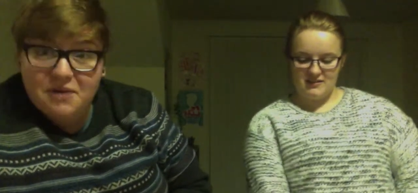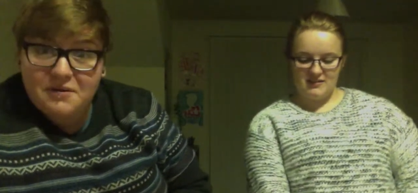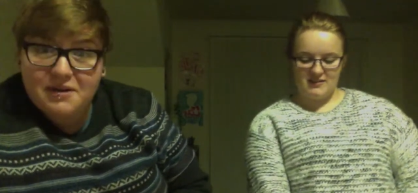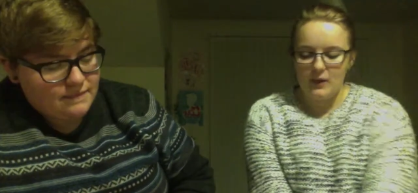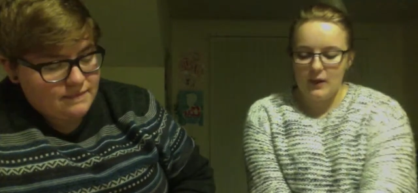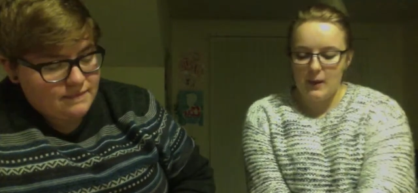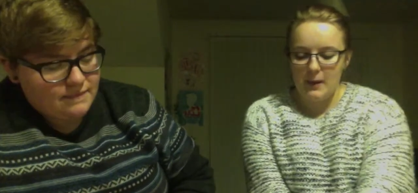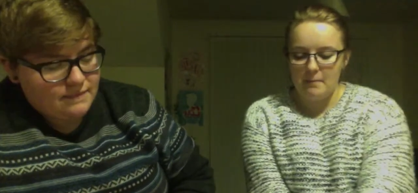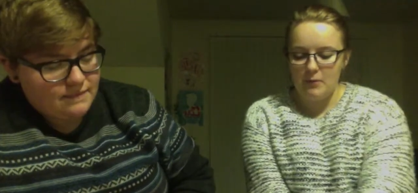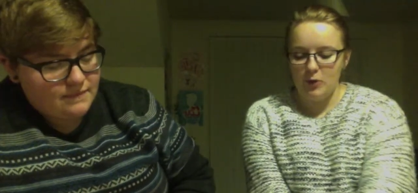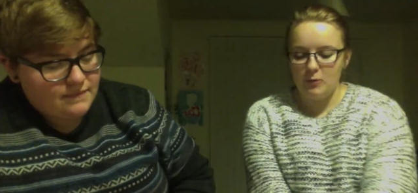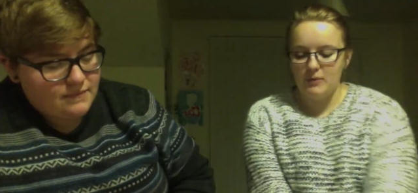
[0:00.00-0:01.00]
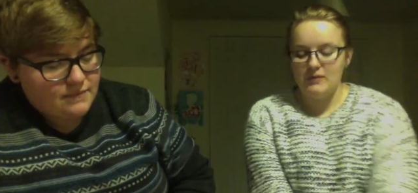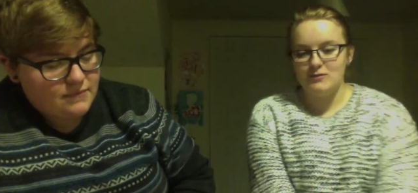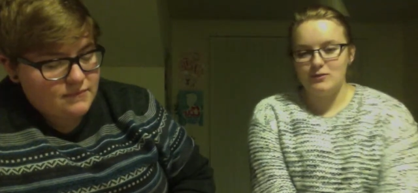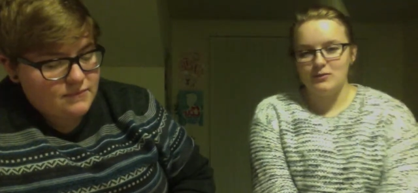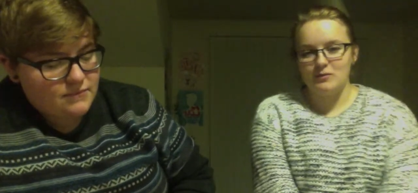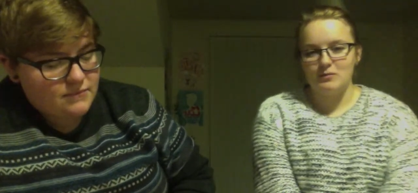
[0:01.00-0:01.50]
Speaker 1: know. A mopey,
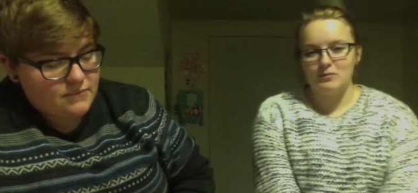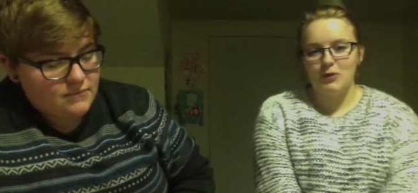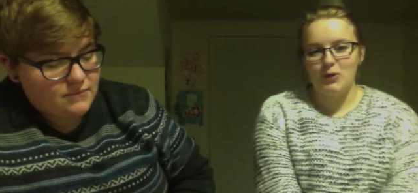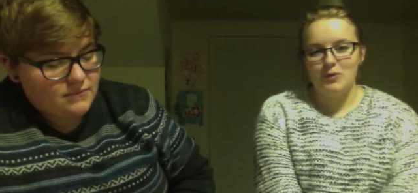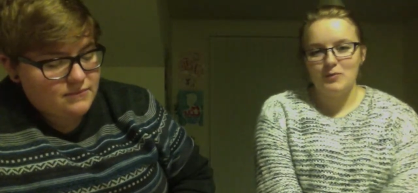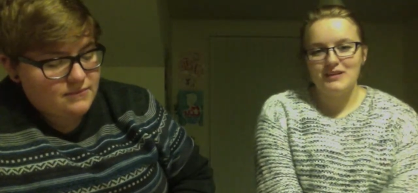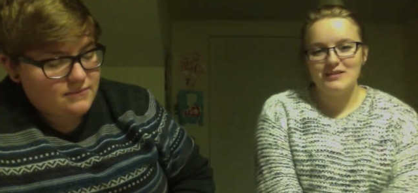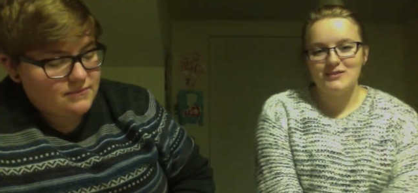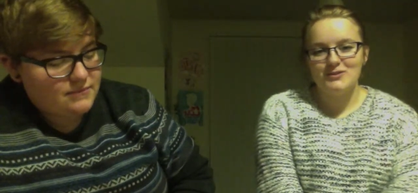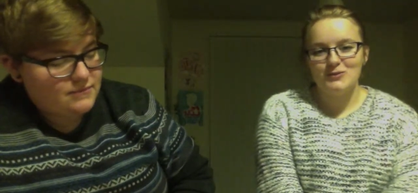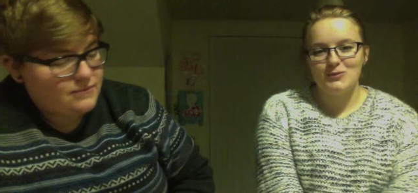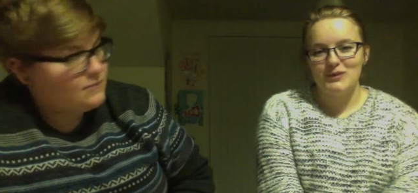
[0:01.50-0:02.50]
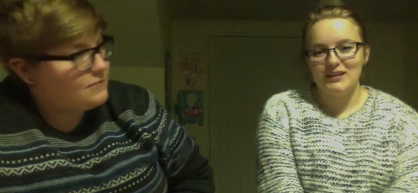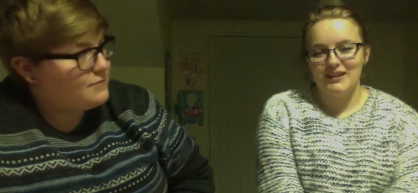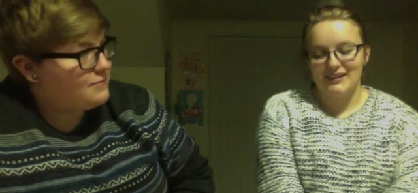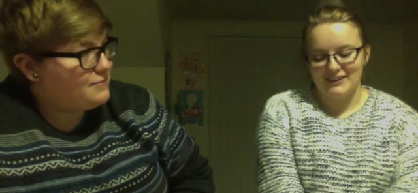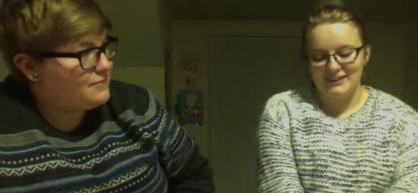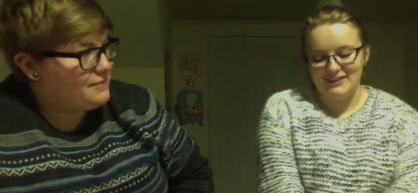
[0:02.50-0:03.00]
mopey zoo
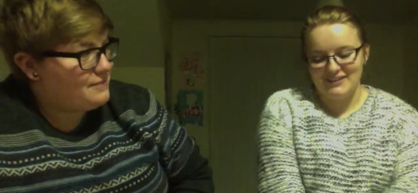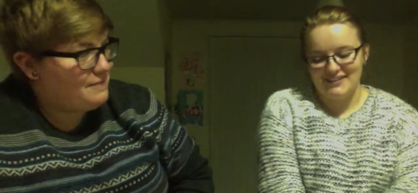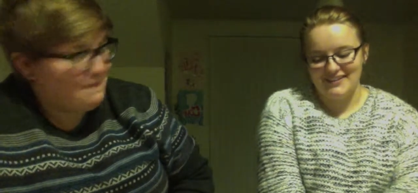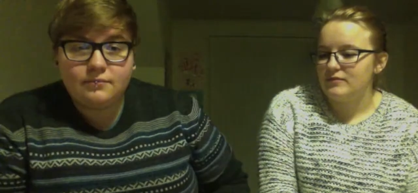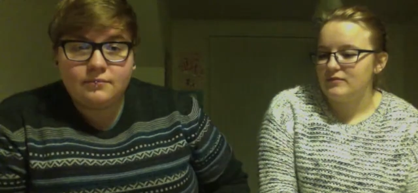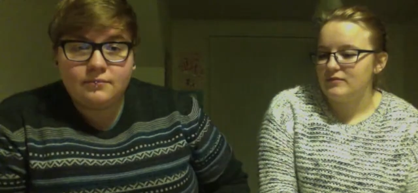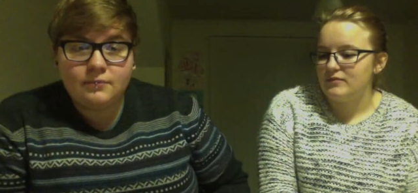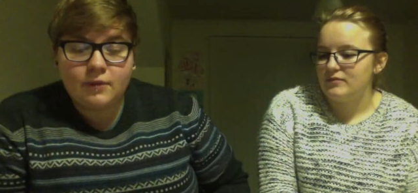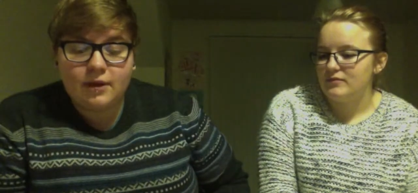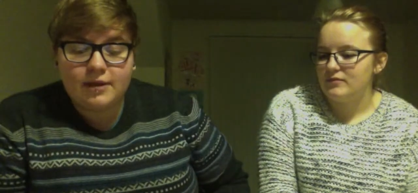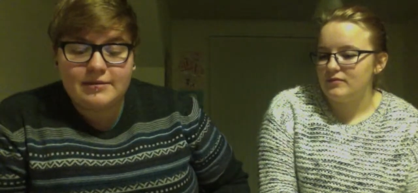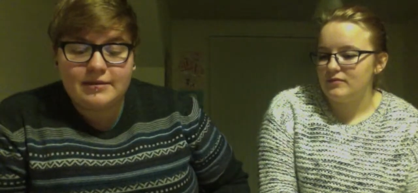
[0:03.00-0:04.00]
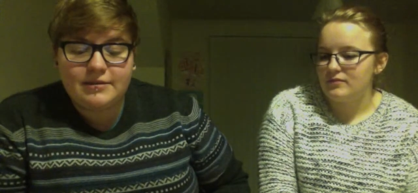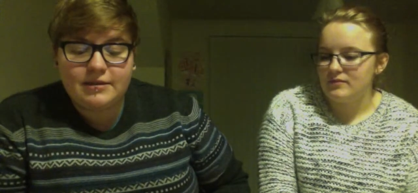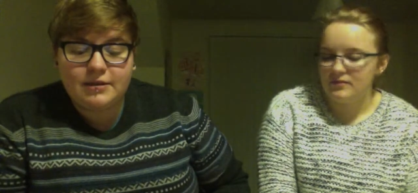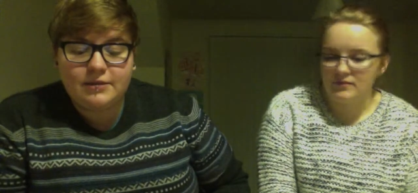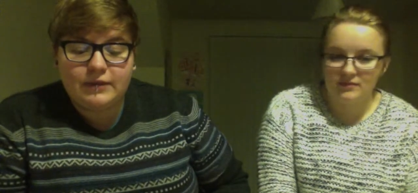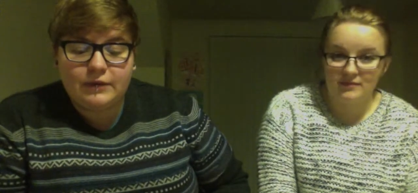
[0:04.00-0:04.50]
lion.
Speaker 2: Okay, so that's the end of
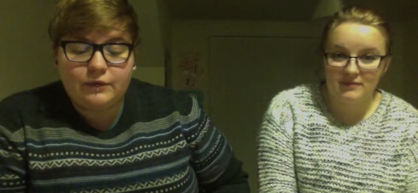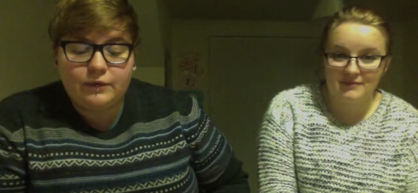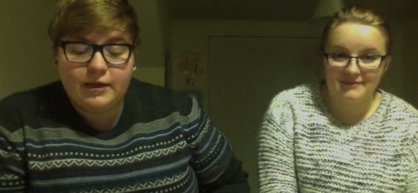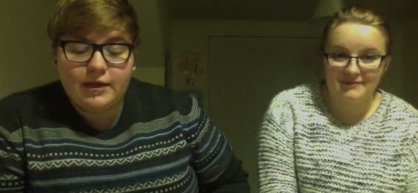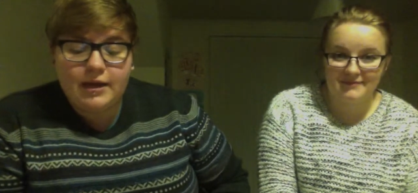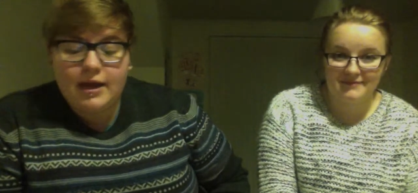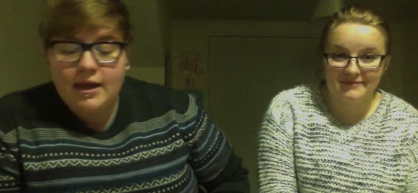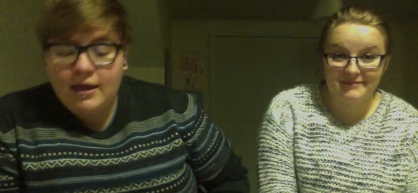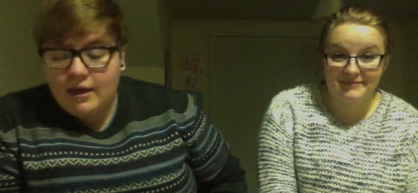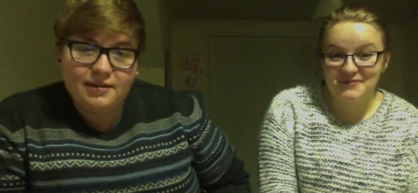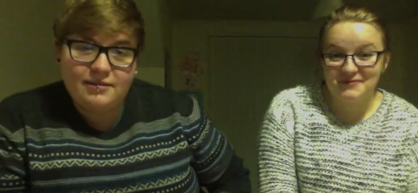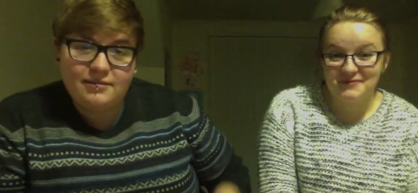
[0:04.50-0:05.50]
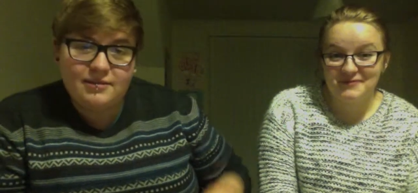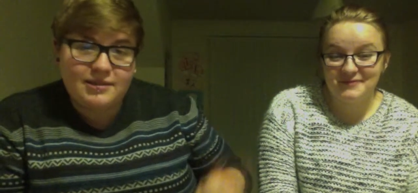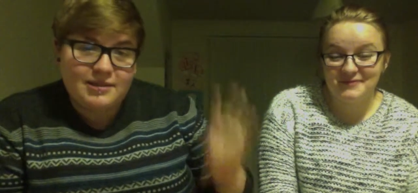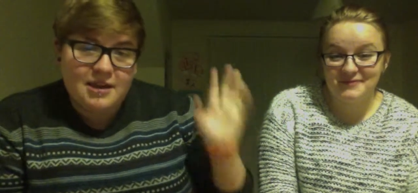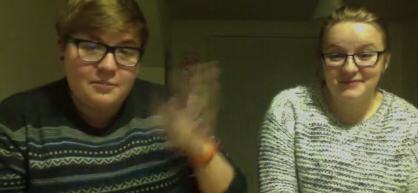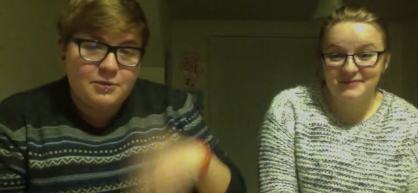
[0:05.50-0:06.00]
round three. The
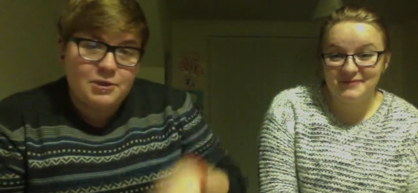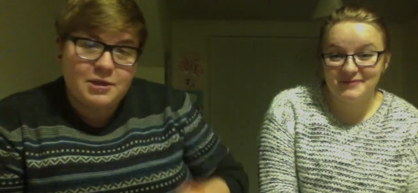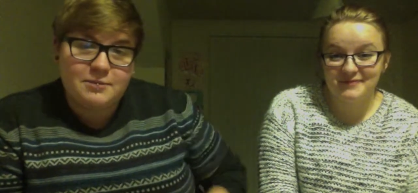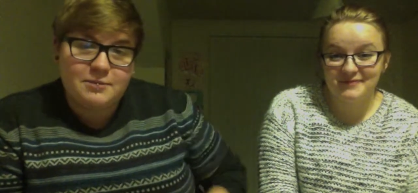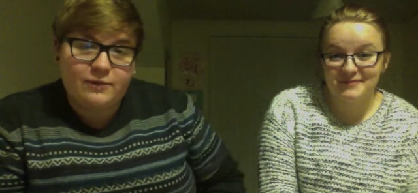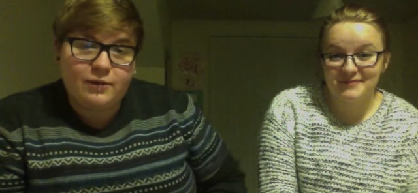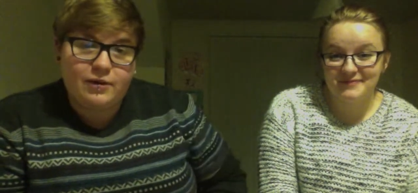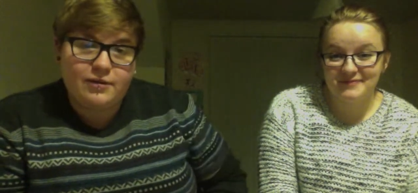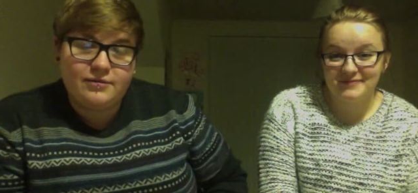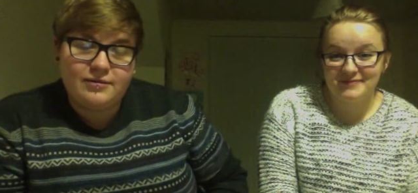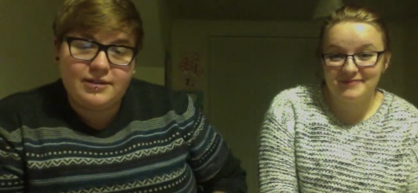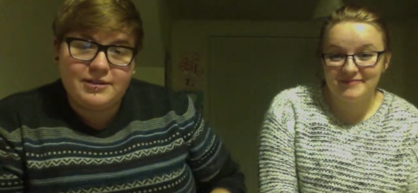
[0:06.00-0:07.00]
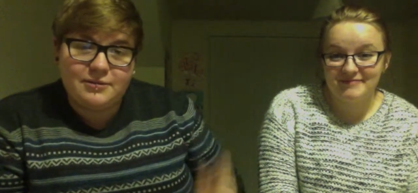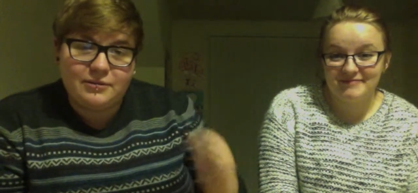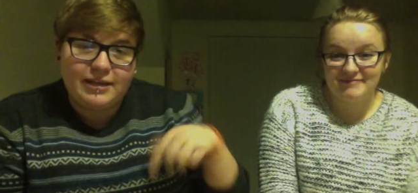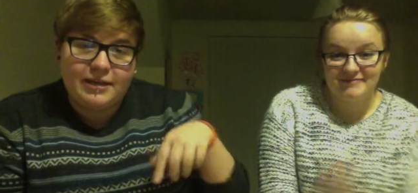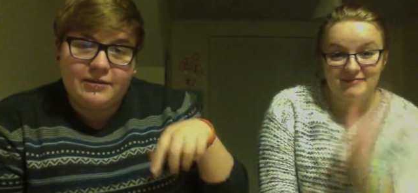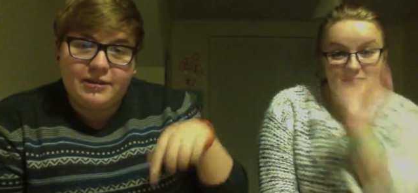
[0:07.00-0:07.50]
same shit as before. It's all
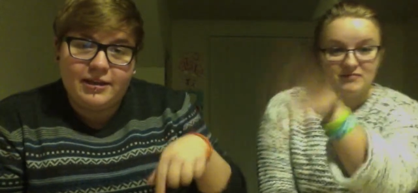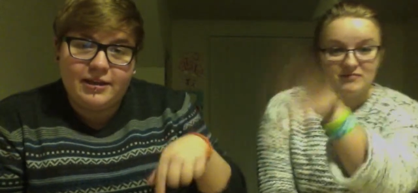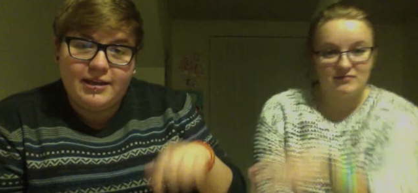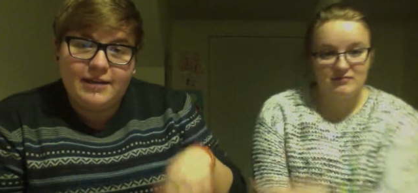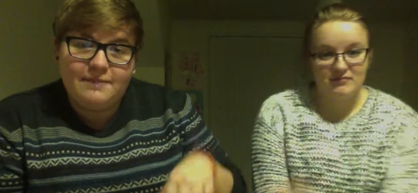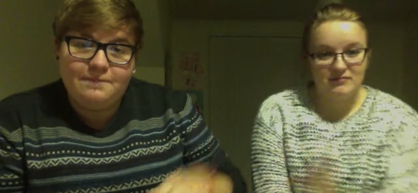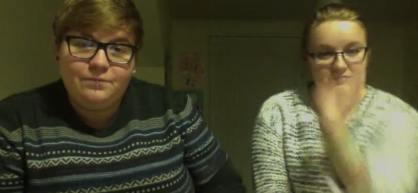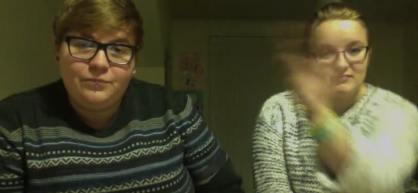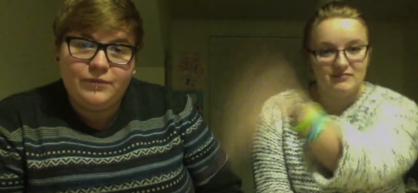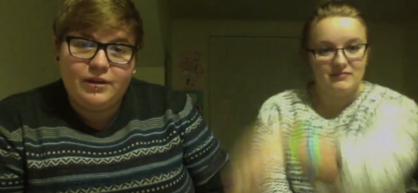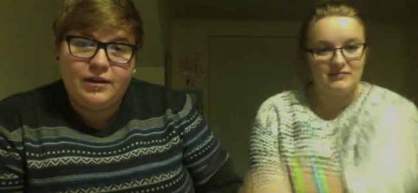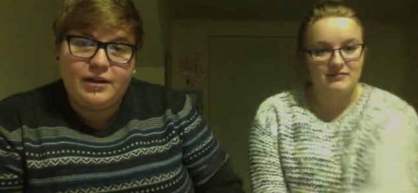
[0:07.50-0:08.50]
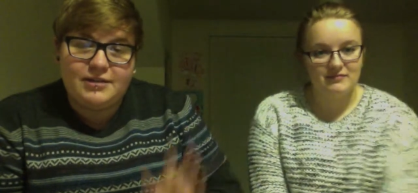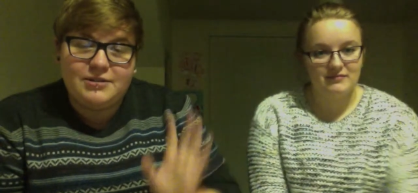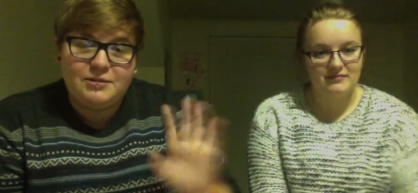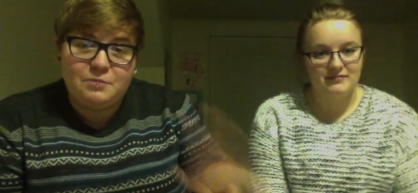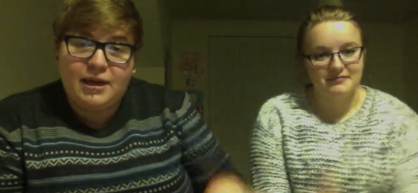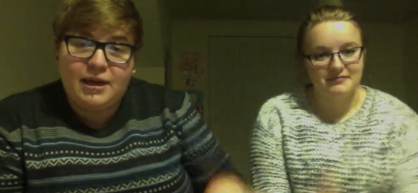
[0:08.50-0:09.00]
down in there. You guys just
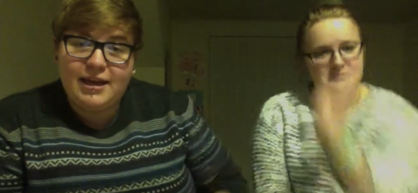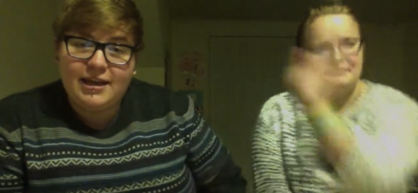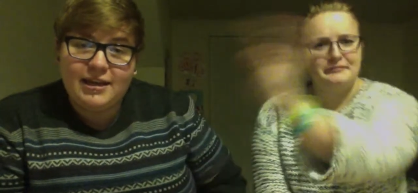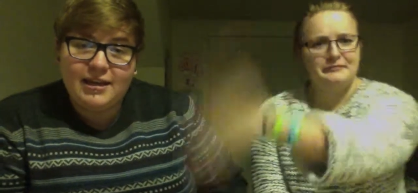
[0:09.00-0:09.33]
pick.